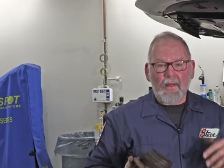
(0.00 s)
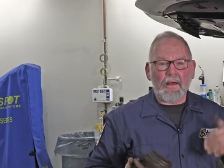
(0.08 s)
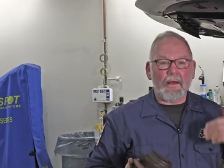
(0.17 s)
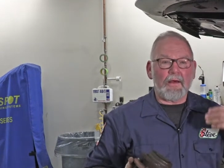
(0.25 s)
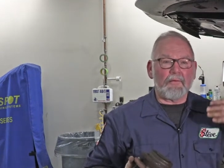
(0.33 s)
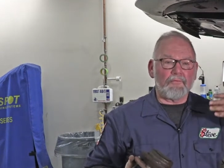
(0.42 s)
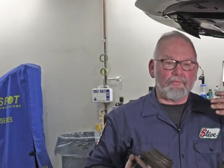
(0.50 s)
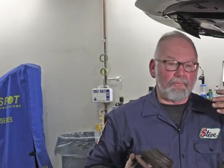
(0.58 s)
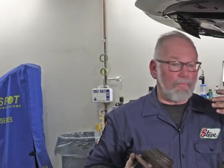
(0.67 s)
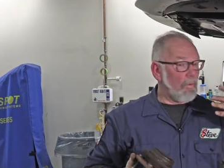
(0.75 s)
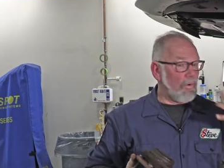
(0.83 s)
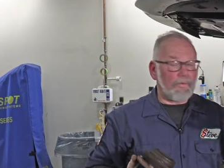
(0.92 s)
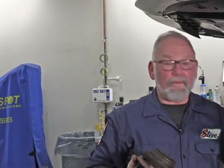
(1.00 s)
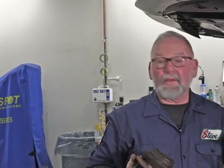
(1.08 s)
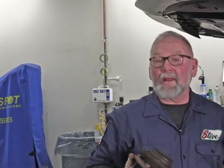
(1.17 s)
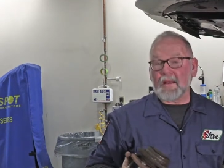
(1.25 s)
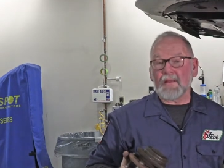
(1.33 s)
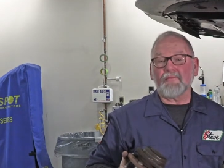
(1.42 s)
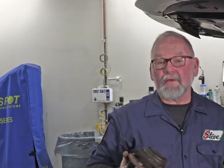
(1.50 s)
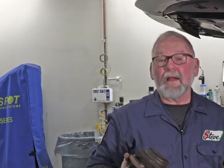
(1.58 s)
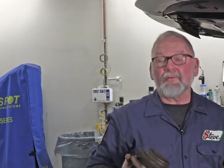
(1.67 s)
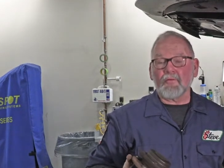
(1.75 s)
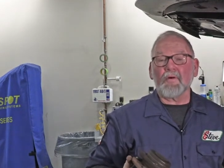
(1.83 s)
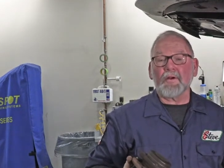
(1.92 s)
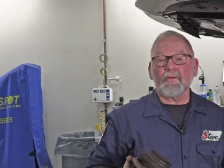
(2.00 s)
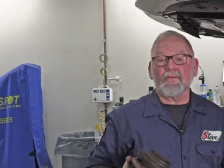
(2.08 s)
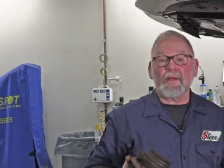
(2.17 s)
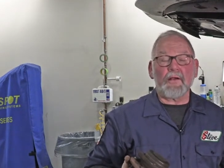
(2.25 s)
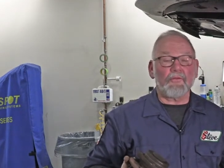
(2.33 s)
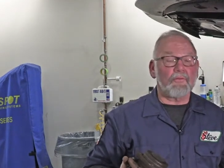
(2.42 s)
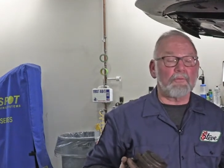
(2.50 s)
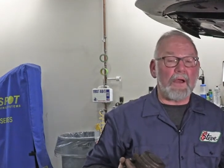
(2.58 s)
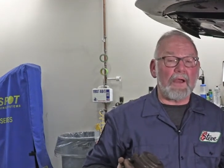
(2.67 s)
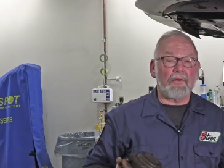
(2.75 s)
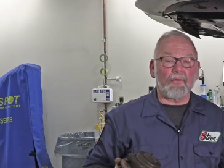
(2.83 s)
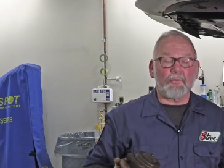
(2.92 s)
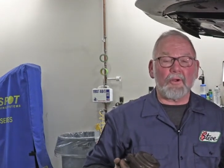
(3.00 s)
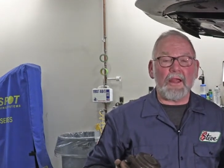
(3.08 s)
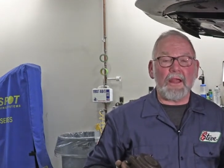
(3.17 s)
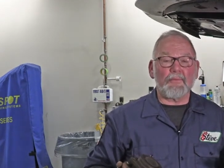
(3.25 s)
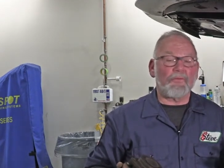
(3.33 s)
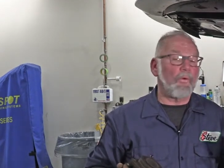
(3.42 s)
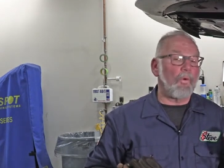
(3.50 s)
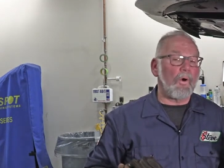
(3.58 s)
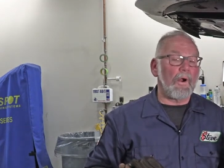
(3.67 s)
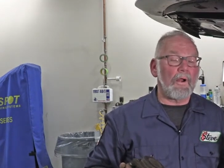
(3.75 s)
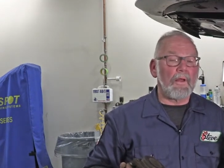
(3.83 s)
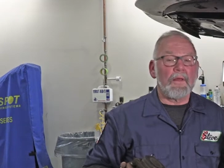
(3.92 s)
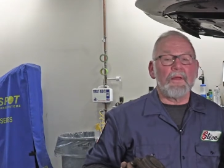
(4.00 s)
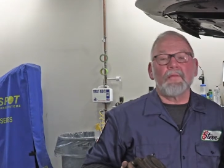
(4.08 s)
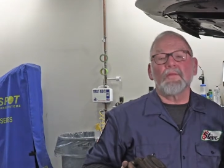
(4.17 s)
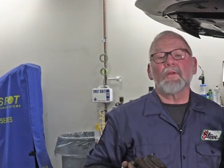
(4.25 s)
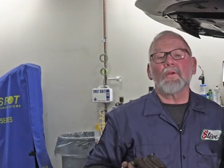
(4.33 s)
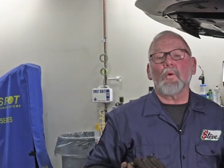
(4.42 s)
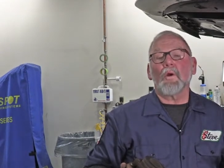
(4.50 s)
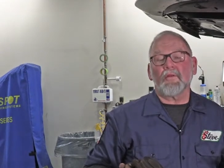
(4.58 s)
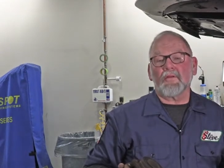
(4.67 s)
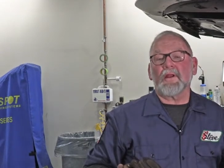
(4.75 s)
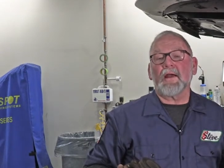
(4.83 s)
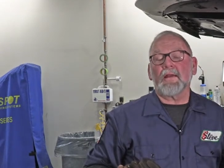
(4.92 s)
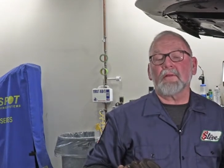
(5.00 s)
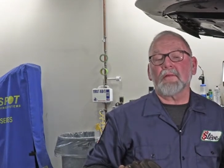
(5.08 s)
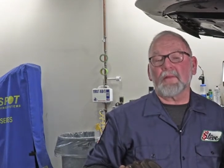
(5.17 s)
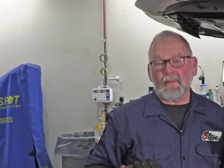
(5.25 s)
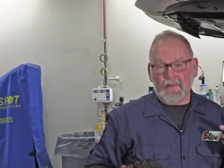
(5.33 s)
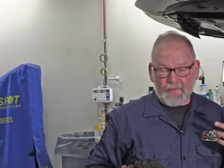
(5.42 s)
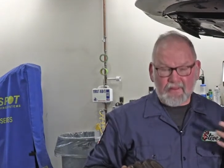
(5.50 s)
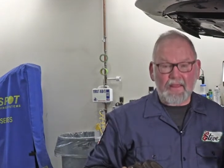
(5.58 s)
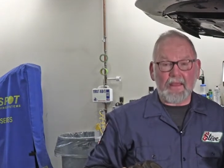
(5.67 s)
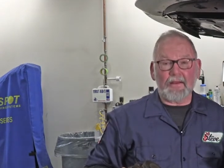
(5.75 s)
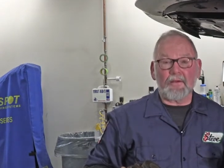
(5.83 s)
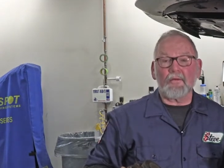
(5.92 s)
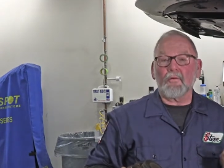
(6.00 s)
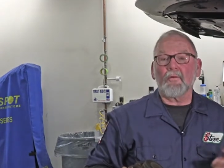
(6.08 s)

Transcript: of more than 85 to 100,000 miles perhaps, or the noise that I indicated